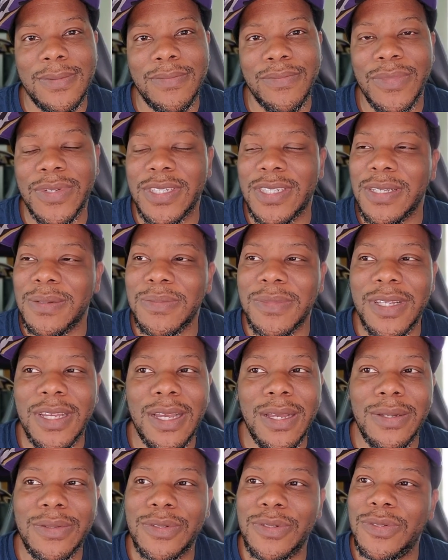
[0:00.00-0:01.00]
But
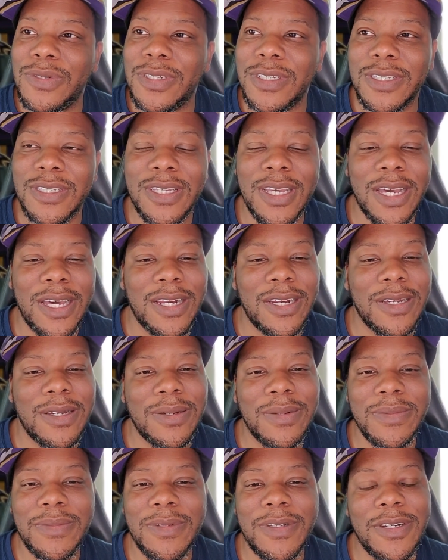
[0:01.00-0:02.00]
sometimes you just gotta,
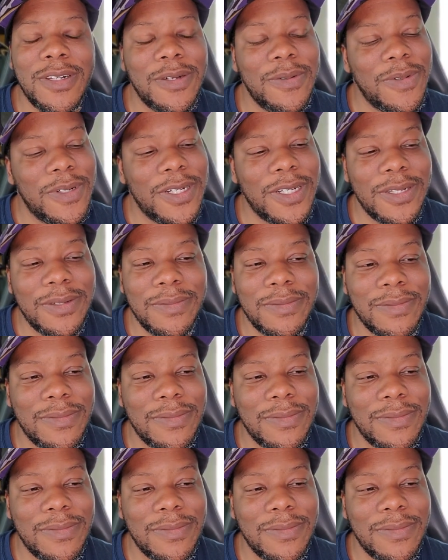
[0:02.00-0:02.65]
you know what?